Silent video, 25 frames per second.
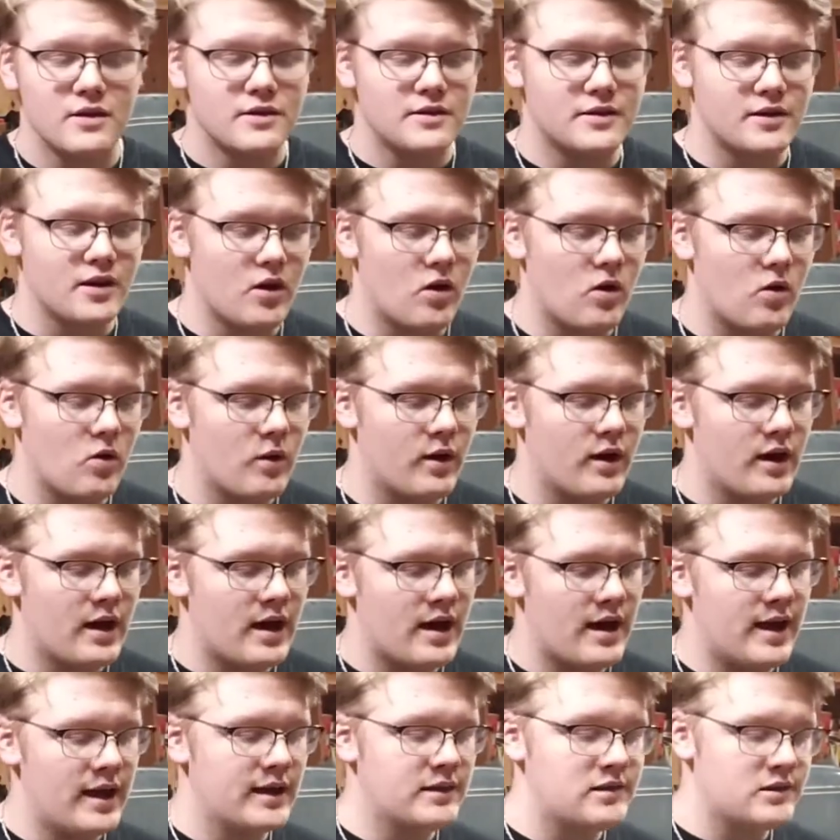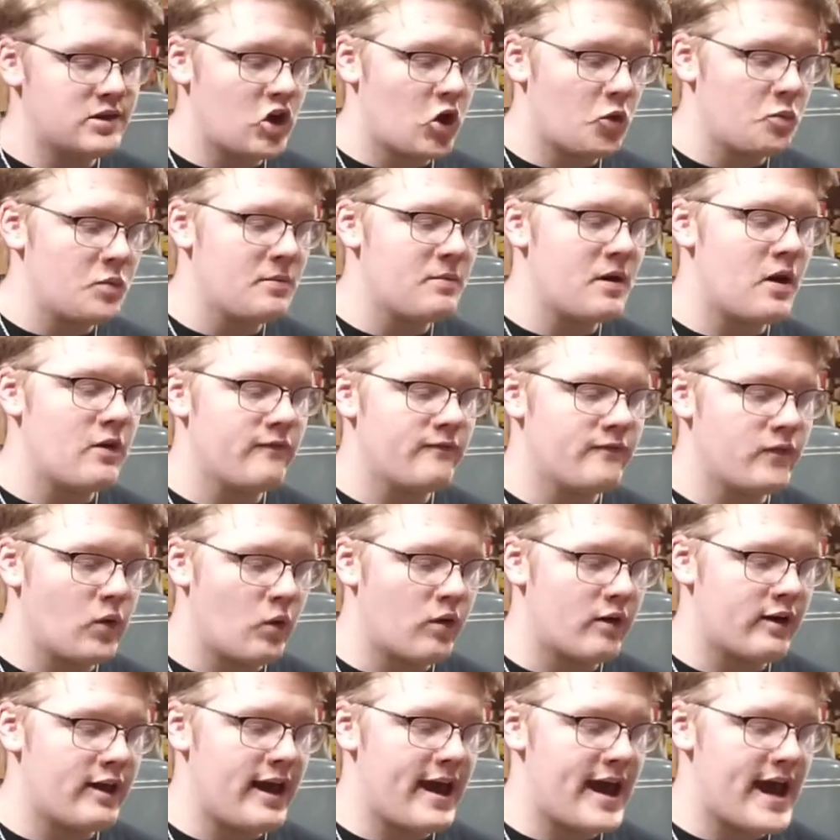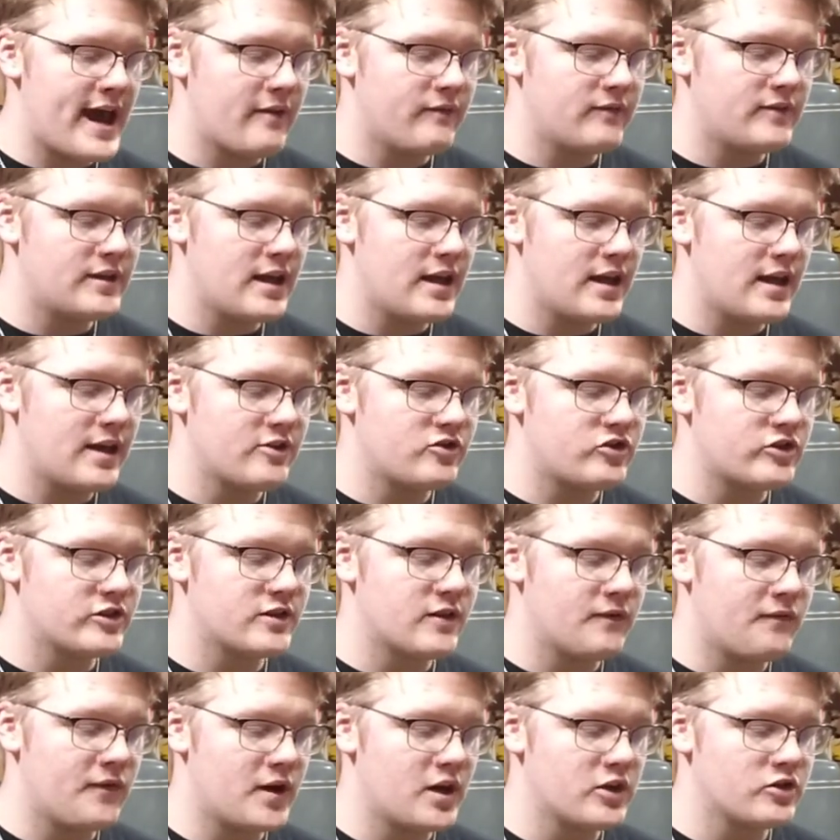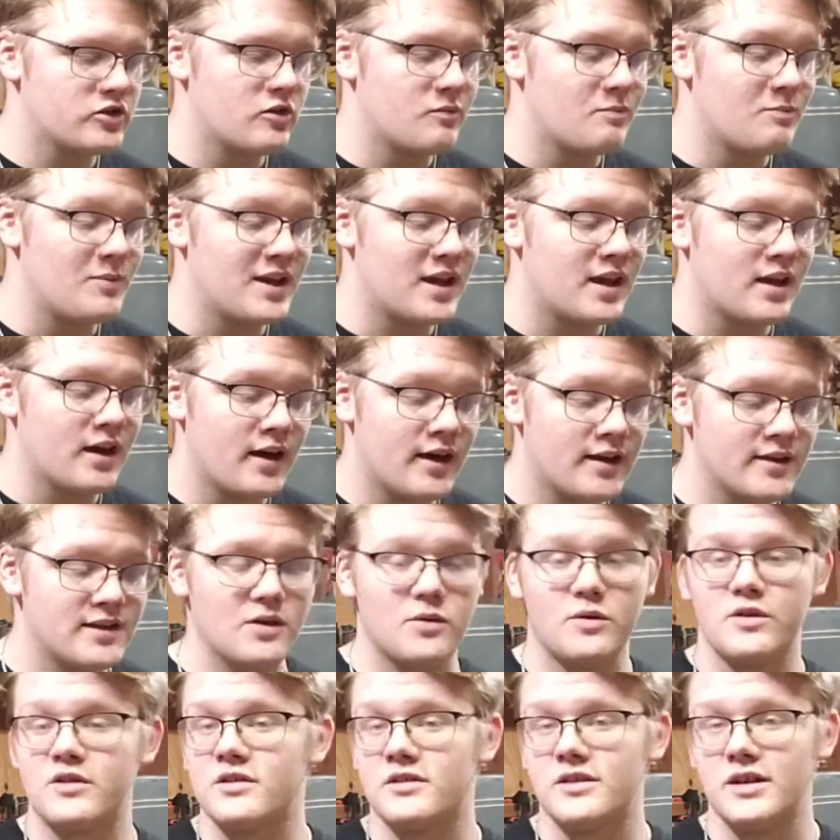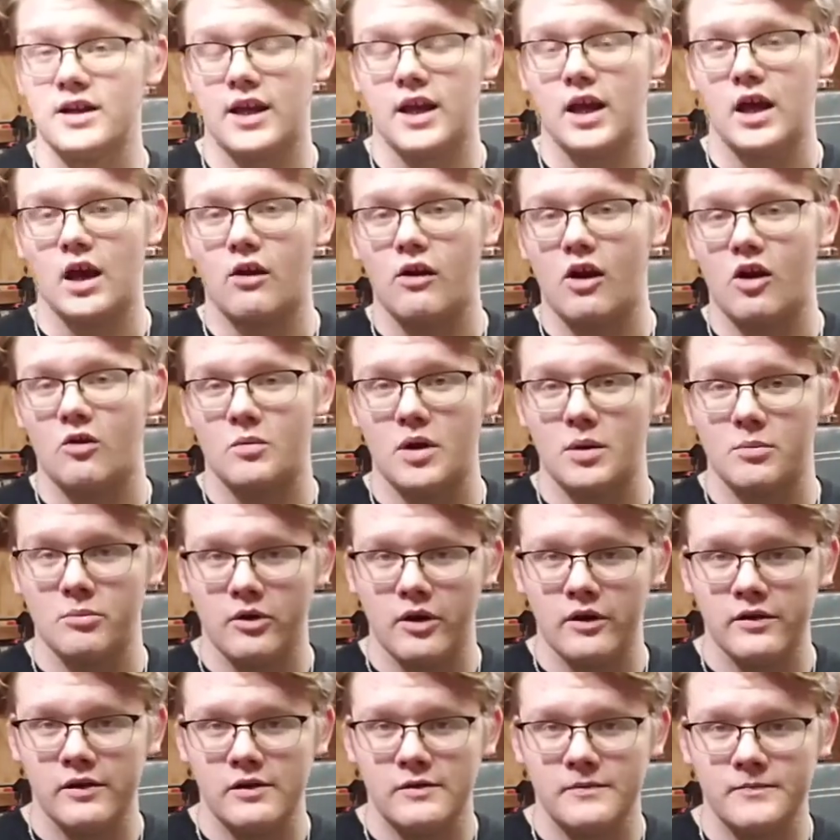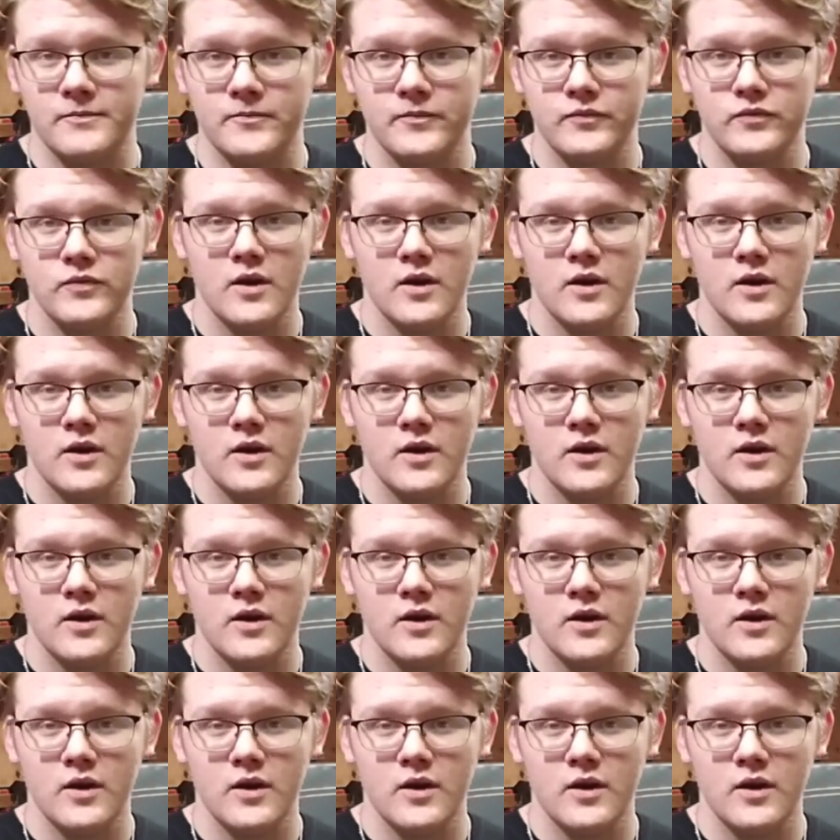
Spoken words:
So it took me about 4.5 days just to finish them because I was sneaking around my brother.